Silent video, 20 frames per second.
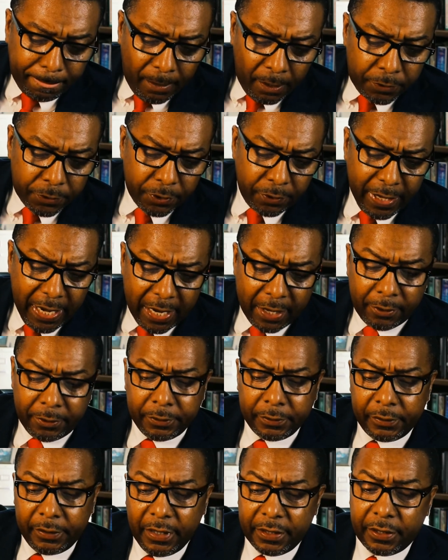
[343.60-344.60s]
So now,
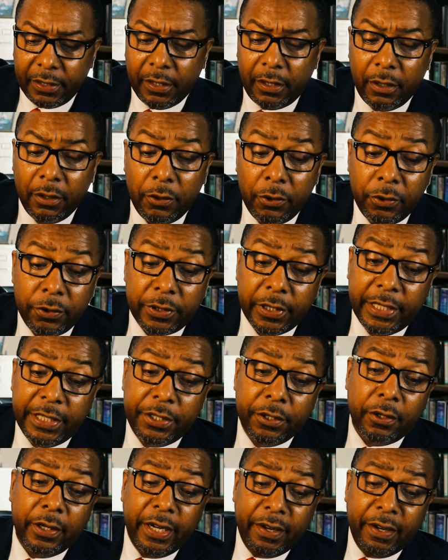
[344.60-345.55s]
this includes, in your